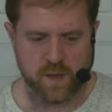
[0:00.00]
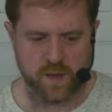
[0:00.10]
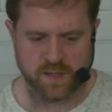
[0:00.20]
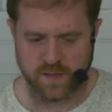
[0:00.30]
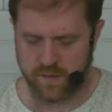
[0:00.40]

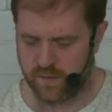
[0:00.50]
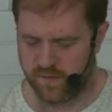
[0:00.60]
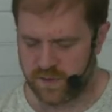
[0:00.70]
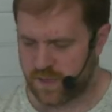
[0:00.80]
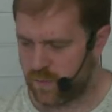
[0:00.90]
So the
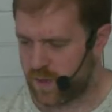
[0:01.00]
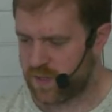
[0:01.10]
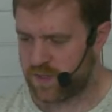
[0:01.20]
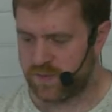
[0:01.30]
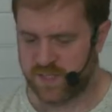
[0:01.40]
first thing we're going to
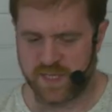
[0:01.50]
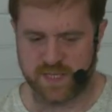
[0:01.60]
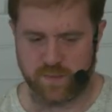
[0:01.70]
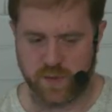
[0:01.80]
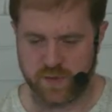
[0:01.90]
do is set
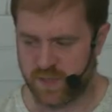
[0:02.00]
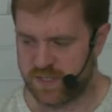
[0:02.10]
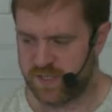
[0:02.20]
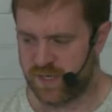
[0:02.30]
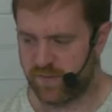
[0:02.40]
up Postgres
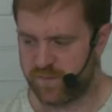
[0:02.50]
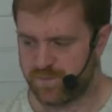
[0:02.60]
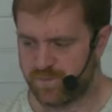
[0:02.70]
itself.